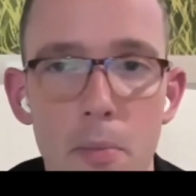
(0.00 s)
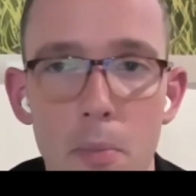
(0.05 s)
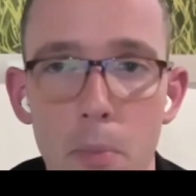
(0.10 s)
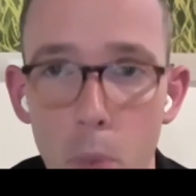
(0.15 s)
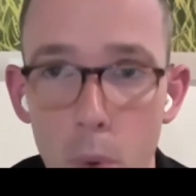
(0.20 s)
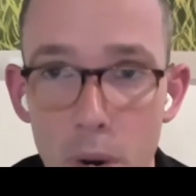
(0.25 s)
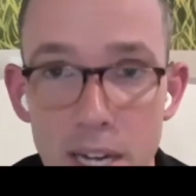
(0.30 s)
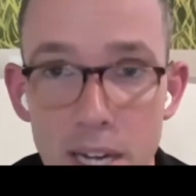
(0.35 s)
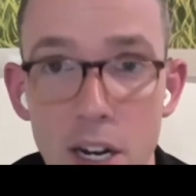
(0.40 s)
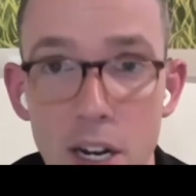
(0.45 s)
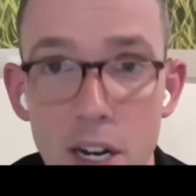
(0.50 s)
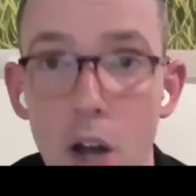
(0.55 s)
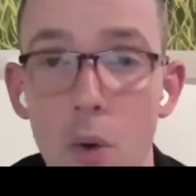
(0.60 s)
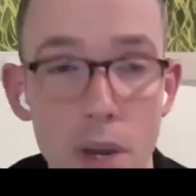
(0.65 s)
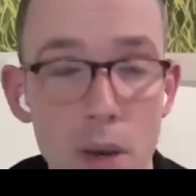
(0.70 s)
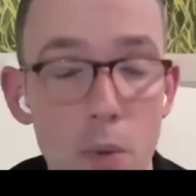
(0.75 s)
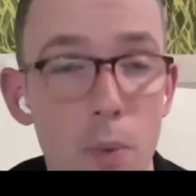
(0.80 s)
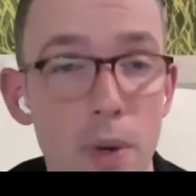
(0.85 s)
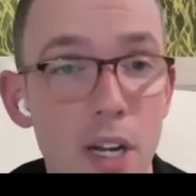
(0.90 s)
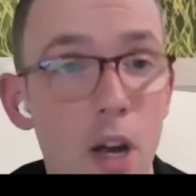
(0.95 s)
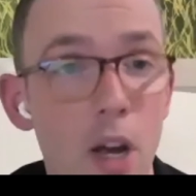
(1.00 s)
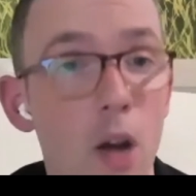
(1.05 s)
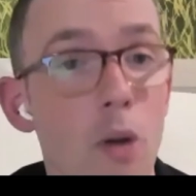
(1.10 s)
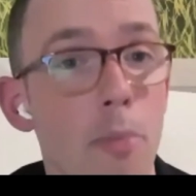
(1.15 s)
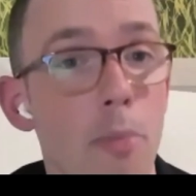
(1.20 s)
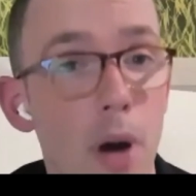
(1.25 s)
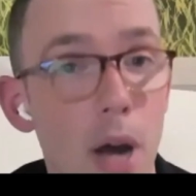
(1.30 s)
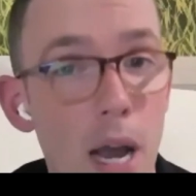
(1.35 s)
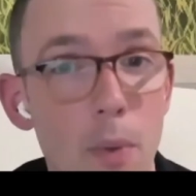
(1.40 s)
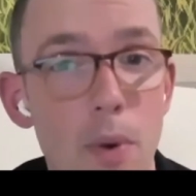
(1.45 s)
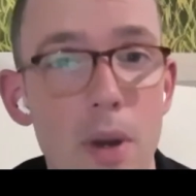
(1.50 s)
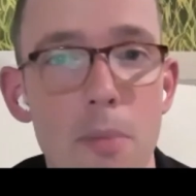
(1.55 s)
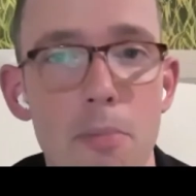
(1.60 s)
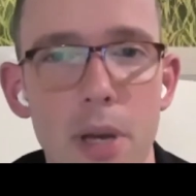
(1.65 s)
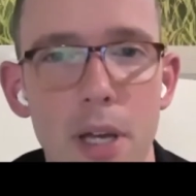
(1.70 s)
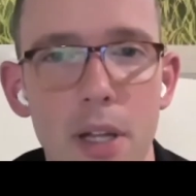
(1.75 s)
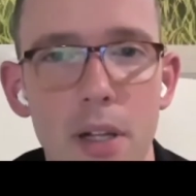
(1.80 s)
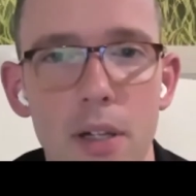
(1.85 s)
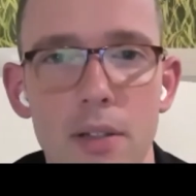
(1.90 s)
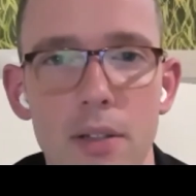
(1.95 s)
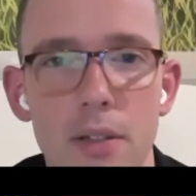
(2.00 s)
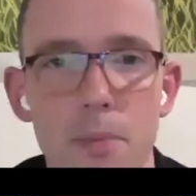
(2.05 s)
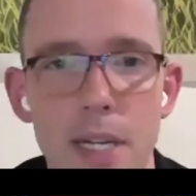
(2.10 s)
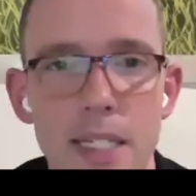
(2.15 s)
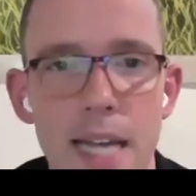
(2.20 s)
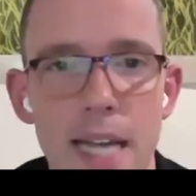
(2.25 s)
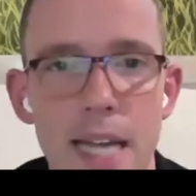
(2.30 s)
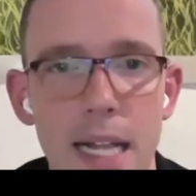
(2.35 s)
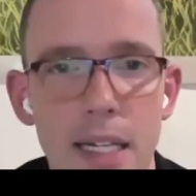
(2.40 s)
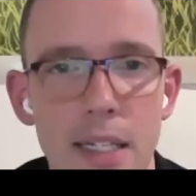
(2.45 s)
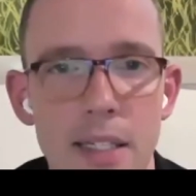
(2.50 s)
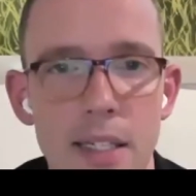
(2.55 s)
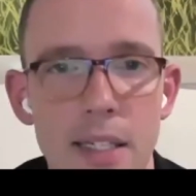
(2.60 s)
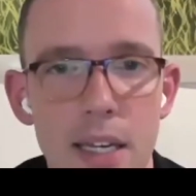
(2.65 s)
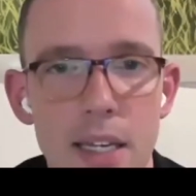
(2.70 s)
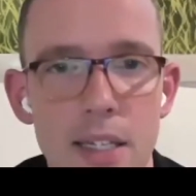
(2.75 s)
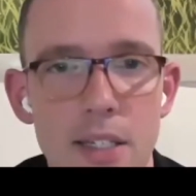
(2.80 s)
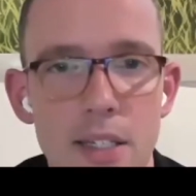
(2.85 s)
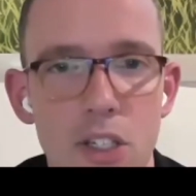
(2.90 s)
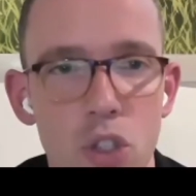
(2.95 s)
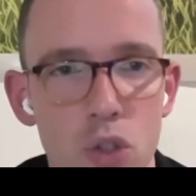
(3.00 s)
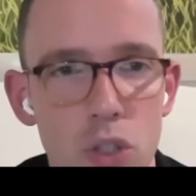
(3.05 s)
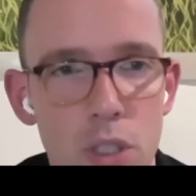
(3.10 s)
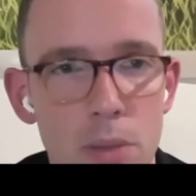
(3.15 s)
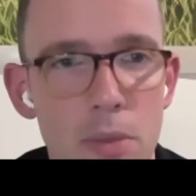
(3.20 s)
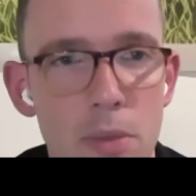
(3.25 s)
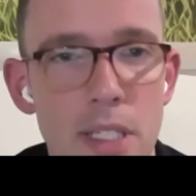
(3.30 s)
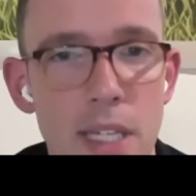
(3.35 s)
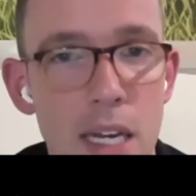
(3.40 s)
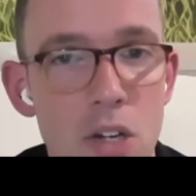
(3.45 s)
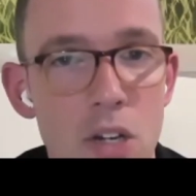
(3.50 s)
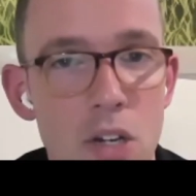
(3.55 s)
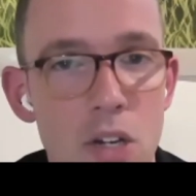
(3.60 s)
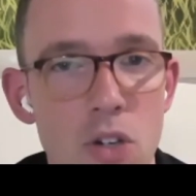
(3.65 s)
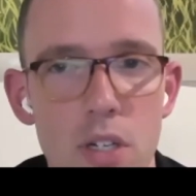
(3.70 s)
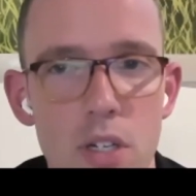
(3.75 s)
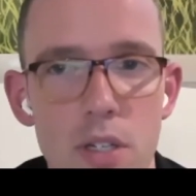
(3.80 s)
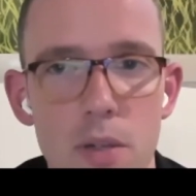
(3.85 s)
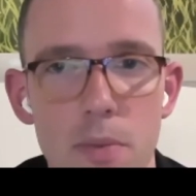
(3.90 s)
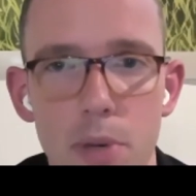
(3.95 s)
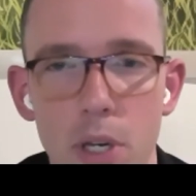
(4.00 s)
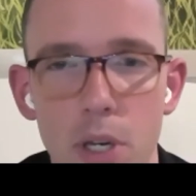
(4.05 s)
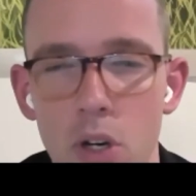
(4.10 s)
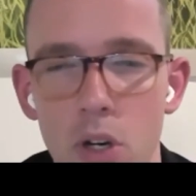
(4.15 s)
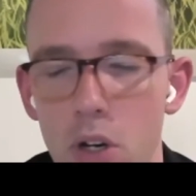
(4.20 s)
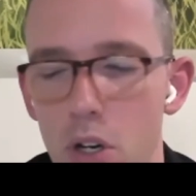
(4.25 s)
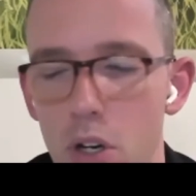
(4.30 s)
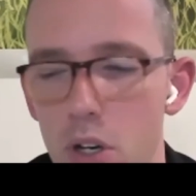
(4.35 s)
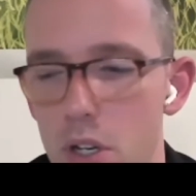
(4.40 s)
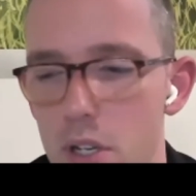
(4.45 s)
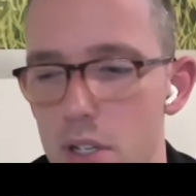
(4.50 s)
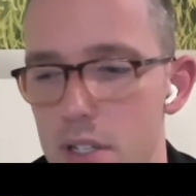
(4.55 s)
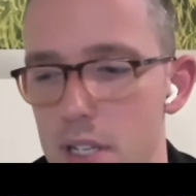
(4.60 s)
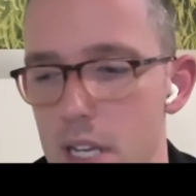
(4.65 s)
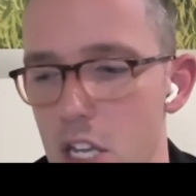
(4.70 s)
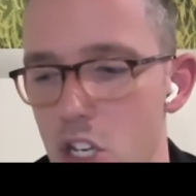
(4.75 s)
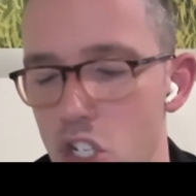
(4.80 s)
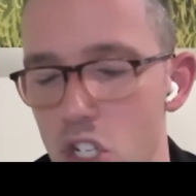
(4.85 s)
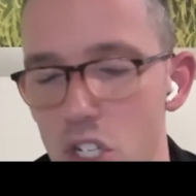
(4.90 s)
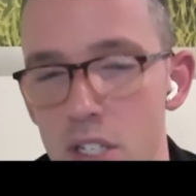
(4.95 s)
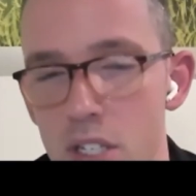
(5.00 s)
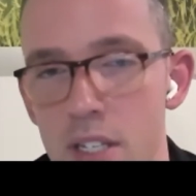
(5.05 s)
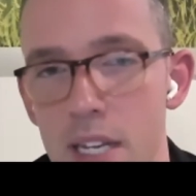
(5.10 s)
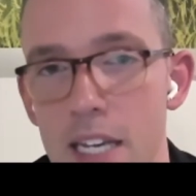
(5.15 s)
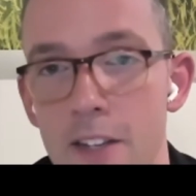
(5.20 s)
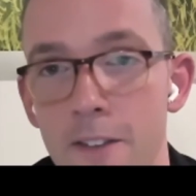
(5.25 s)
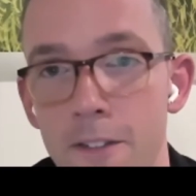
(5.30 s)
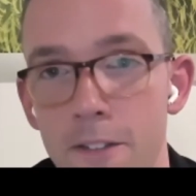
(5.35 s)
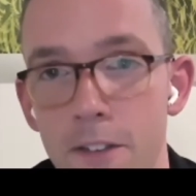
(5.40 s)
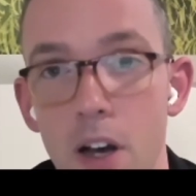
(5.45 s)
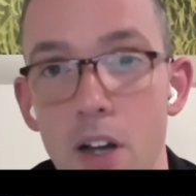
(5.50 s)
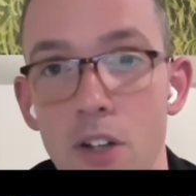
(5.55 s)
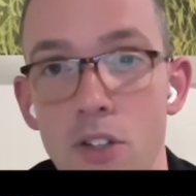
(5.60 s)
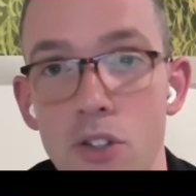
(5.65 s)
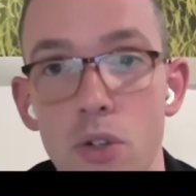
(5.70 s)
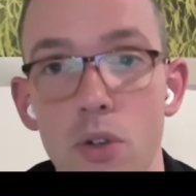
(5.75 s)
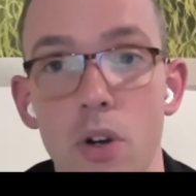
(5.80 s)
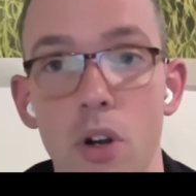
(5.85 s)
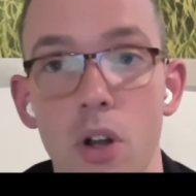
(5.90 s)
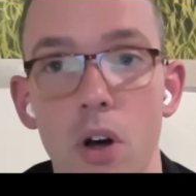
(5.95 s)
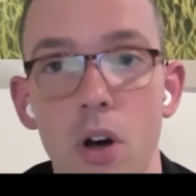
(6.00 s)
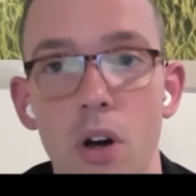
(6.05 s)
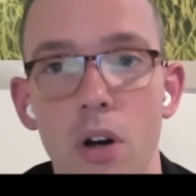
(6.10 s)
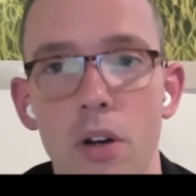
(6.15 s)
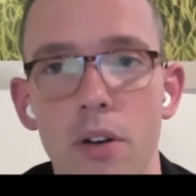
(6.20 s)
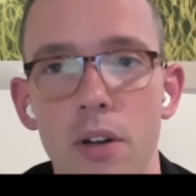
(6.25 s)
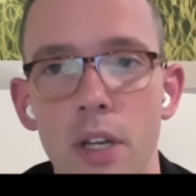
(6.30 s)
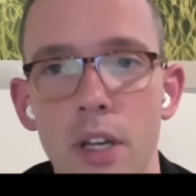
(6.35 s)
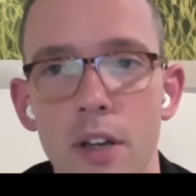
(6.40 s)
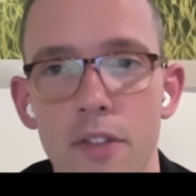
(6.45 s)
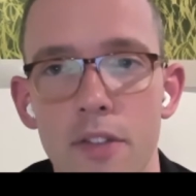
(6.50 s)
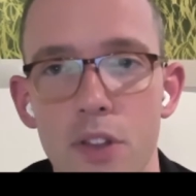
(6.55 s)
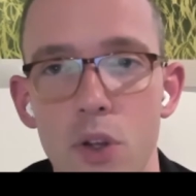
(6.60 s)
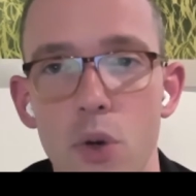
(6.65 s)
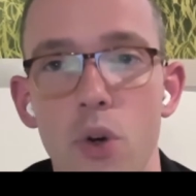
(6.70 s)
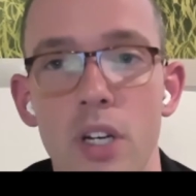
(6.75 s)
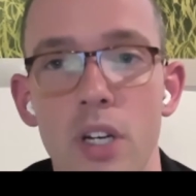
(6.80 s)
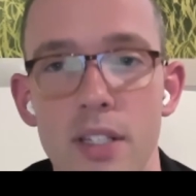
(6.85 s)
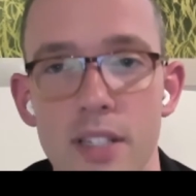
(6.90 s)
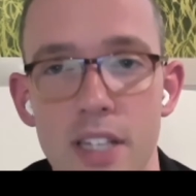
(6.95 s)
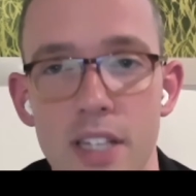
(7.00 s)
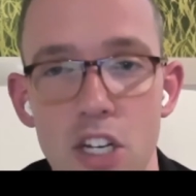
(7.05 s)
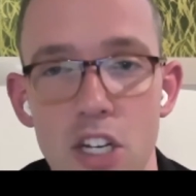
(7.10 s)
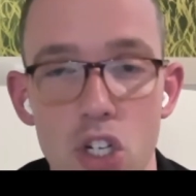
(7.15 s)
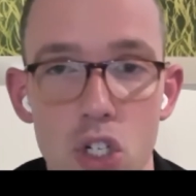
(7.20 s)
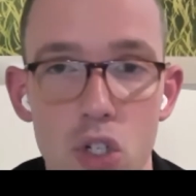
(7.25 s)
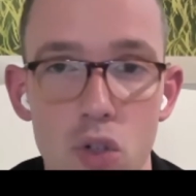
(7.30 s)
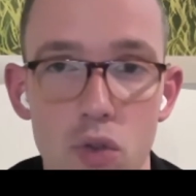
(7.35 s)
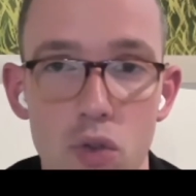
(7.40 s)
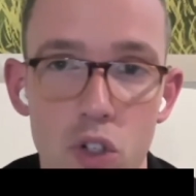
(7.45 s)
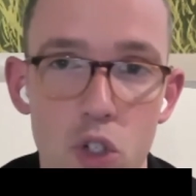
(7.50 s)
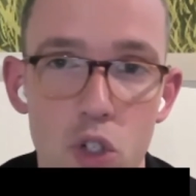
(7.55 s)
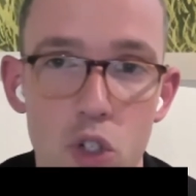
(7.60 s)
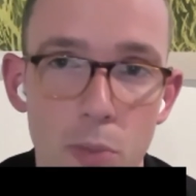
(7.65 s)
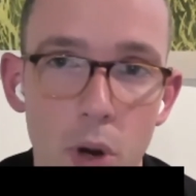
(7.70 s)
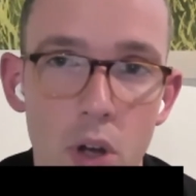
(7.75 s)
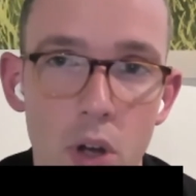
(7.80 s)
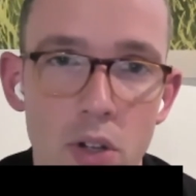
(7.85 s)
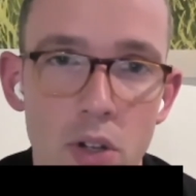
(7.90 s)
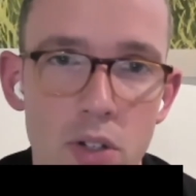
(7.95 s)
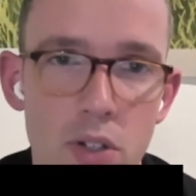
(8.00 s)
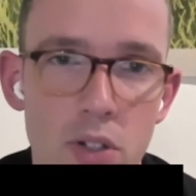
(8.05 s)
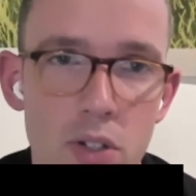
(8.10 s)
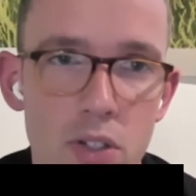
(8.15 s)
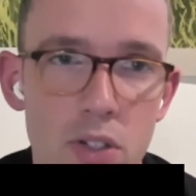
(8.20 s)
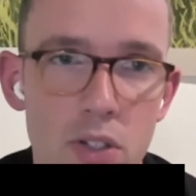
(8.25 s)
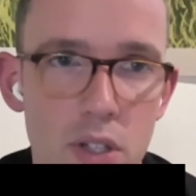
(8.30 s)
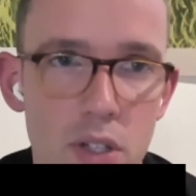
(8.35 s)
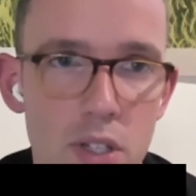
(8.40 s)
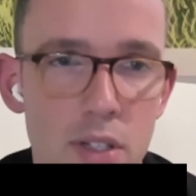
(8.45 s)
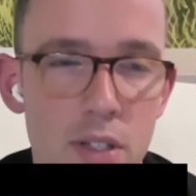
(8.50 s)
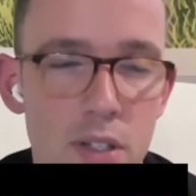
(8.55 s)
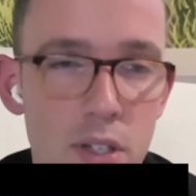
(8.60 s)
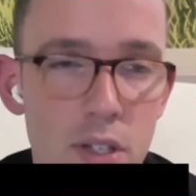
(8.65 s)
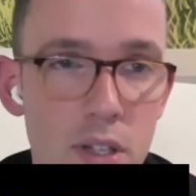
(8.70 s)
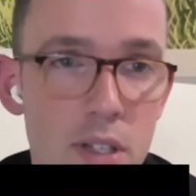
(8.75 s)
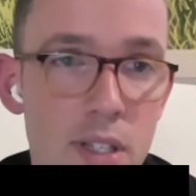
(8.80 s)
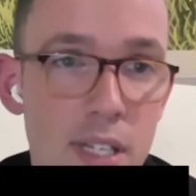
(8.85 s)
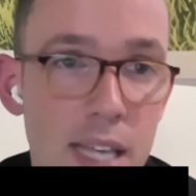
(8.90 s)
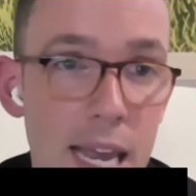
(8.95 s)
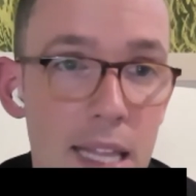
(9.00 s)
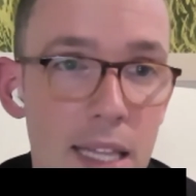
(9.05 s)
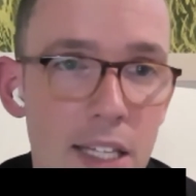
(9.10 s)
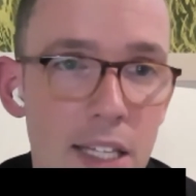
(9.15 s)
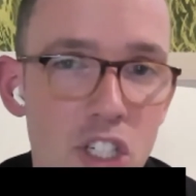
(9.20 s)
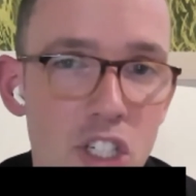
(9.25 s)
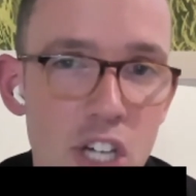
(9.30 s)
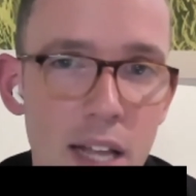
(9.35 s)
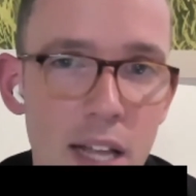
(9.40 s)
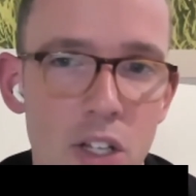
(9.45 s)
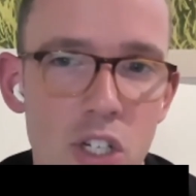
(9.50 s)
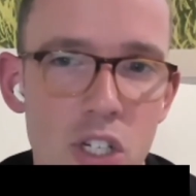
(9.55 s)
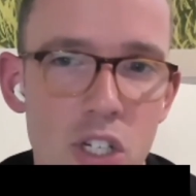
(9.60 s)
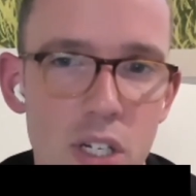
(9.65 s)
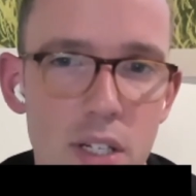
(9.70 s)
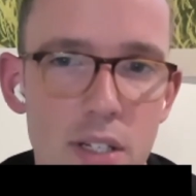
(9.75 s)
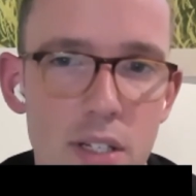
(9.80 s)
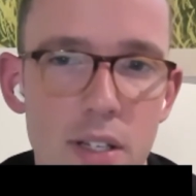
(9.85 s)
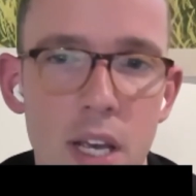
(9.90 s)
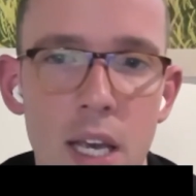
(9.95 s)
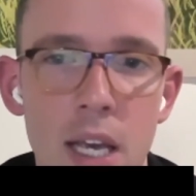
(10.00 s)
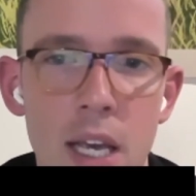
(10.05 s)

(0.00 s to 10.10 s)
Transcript: we don't buy, we build mentality is extremely dangerous because it just takes far too long for the organization to respond to the scaling challenges.